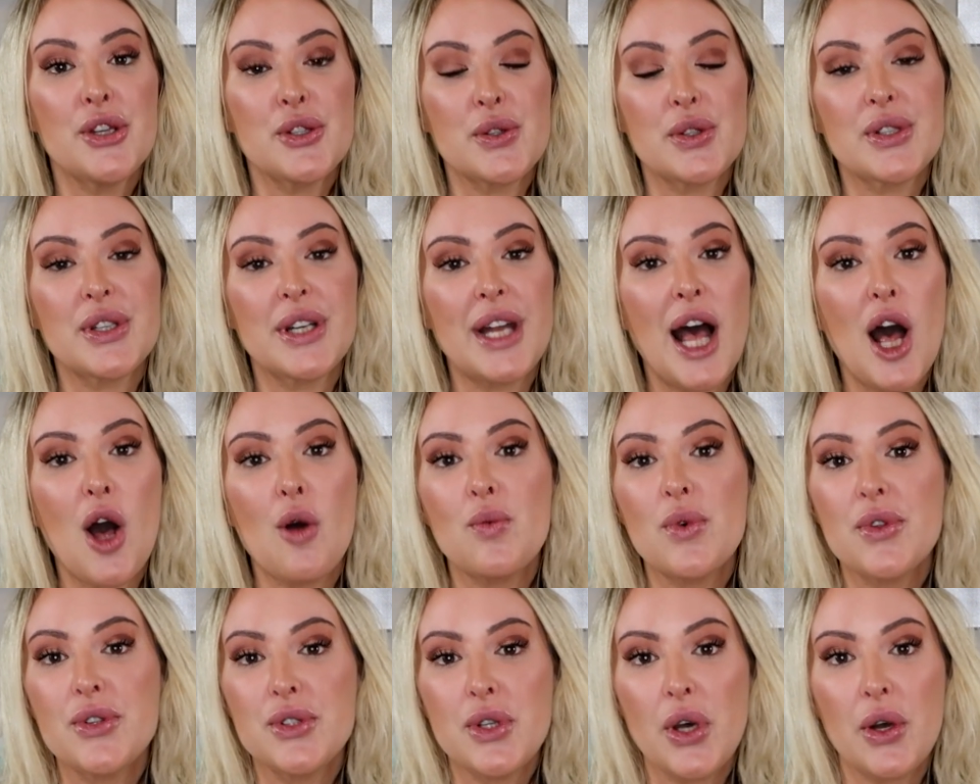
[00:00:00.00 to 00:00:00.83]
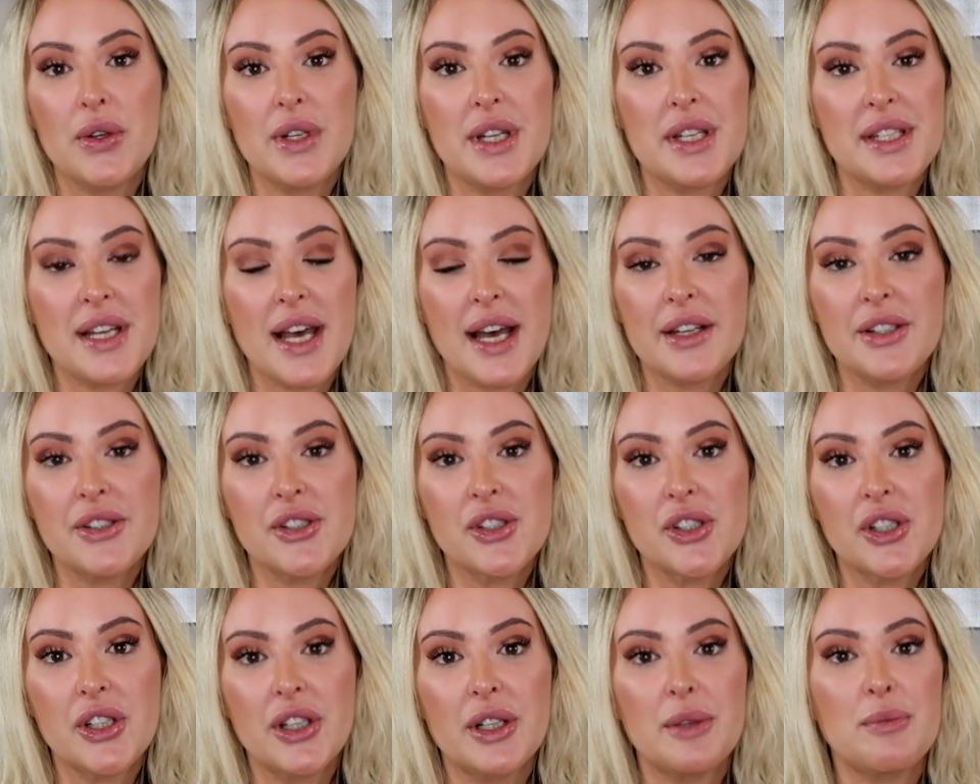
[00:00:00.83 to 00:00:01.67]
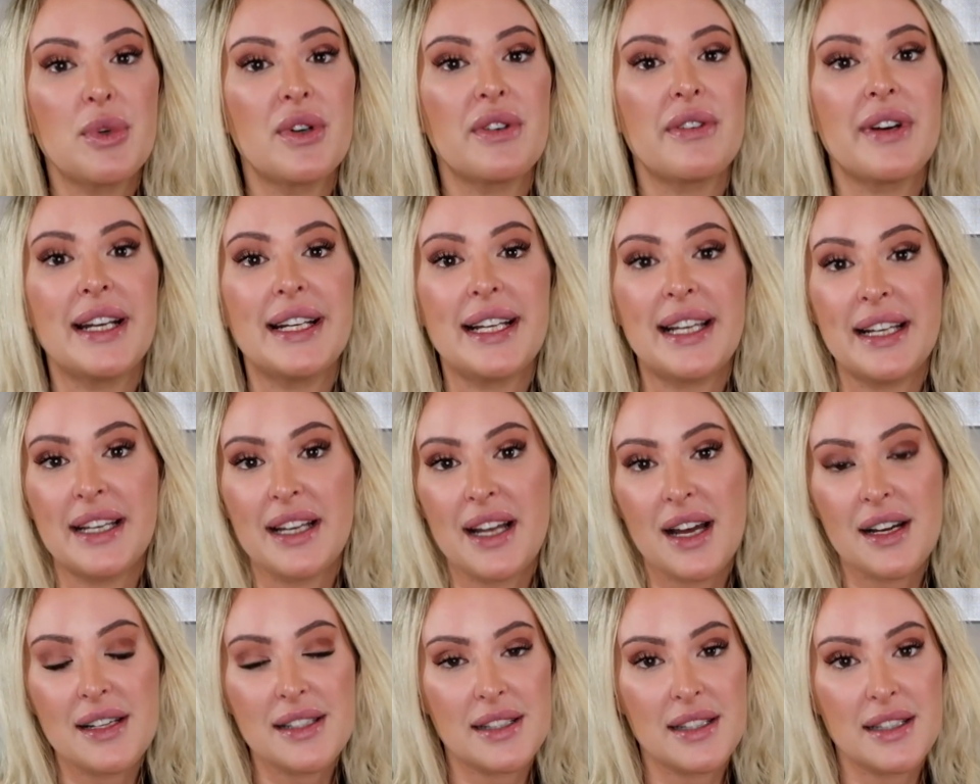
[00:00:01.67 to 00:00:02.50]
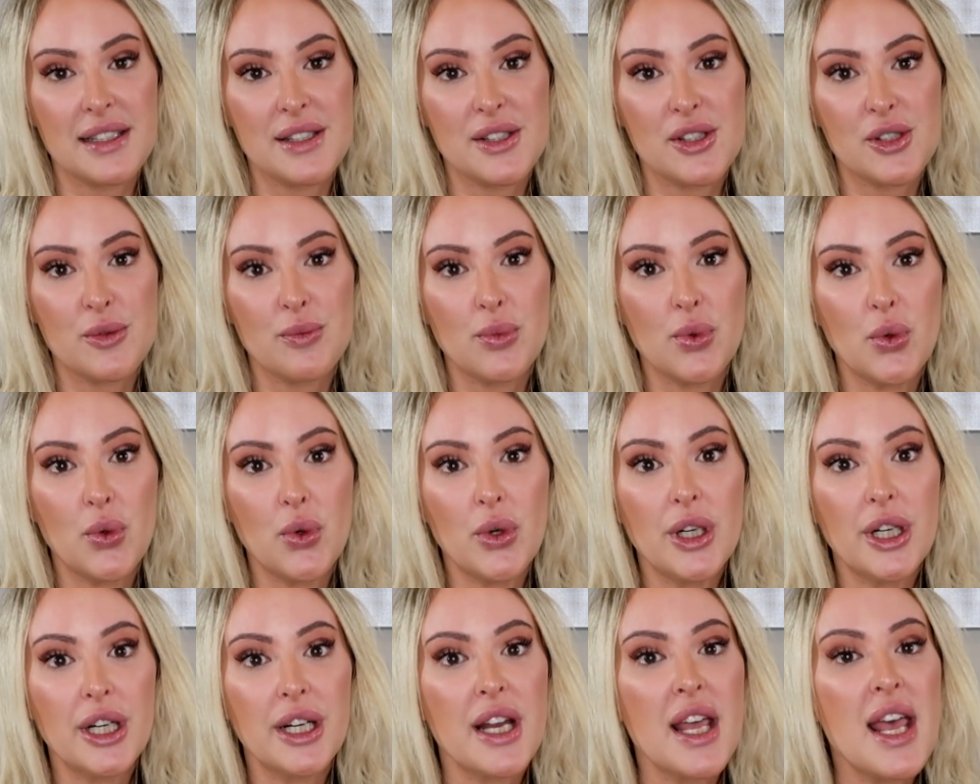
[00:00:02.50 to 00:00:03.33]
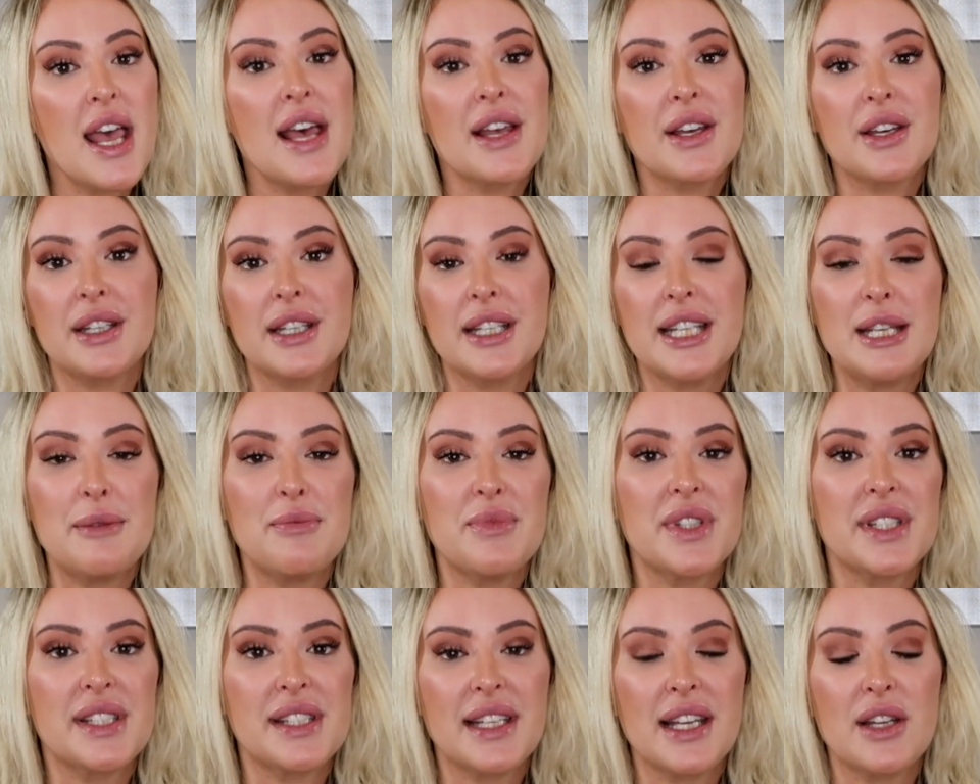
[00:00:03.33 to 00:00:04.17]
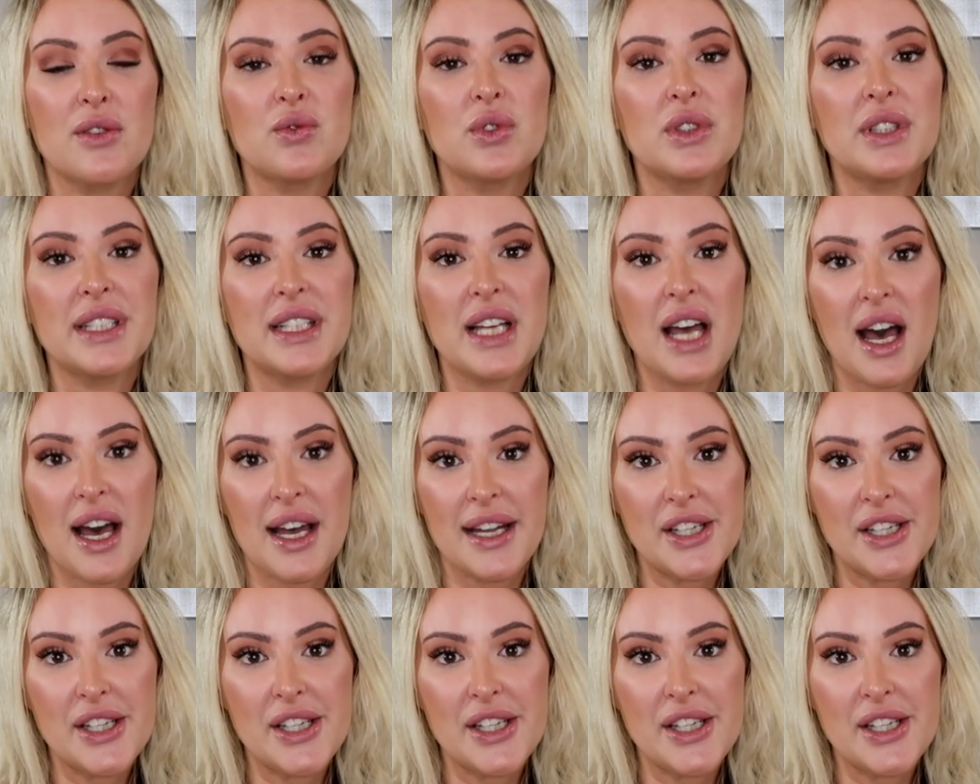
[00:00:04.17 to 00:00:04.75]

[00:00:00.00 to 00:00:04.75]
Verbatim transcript: So it's going to help with tone and texture, provide antioxidant support, going to keep the skin really